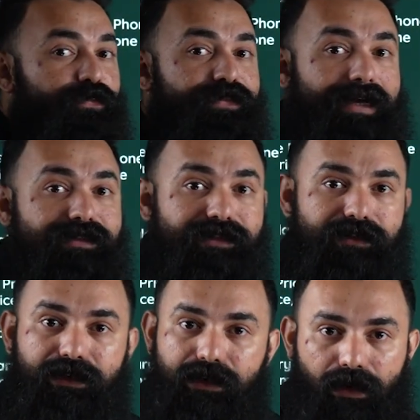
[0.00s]
of that
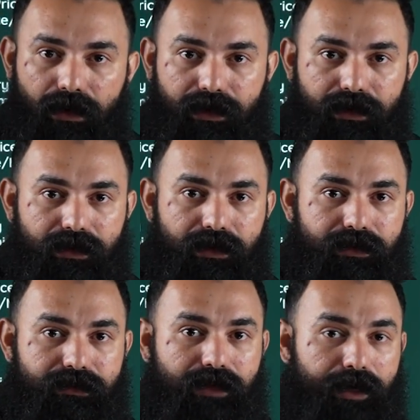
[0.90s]
$600.
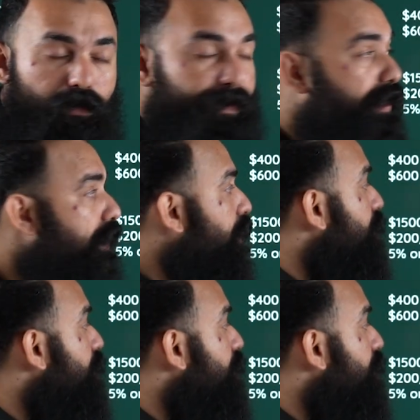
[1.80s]
That will be